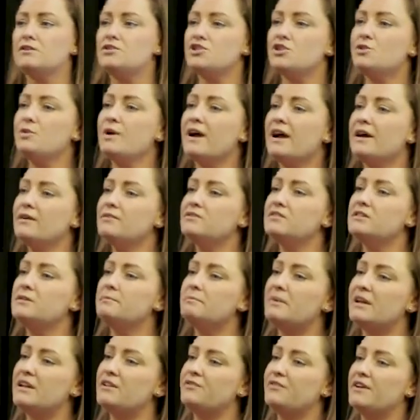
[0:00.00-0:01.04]
Do housing
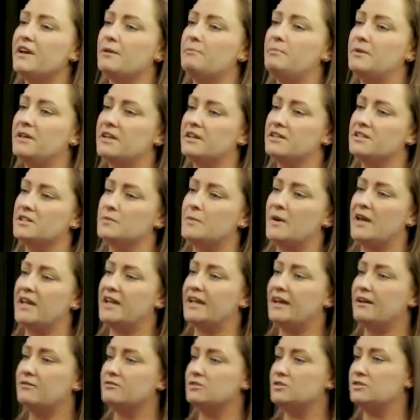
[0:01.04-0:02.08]
benefit applicants pay
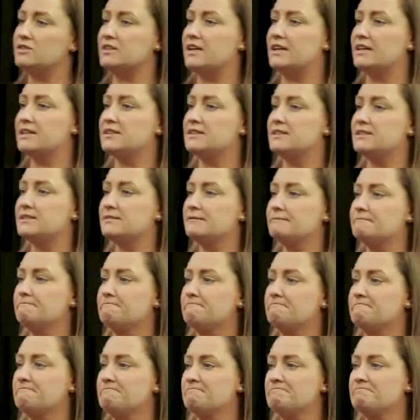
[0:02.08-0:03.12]
council tax?
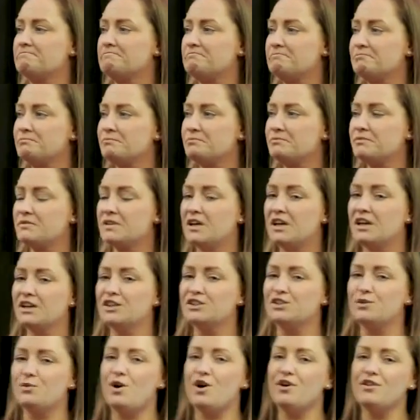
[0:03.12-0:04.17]

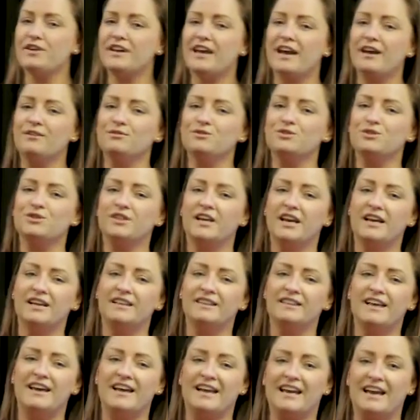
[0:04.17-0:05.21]
So are the council
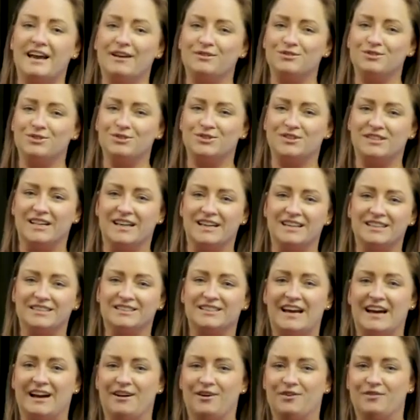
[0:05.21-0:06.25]
getting their council tax
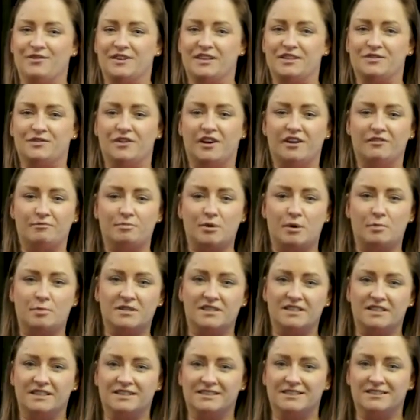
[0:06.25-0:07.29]
out of these 5
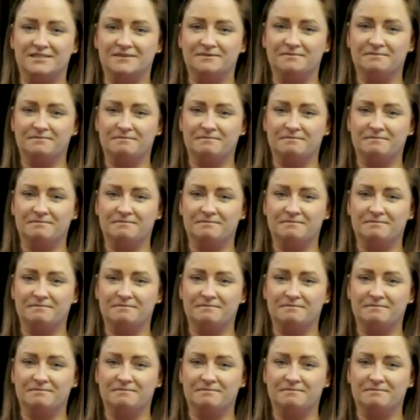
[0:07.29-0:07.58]
properties?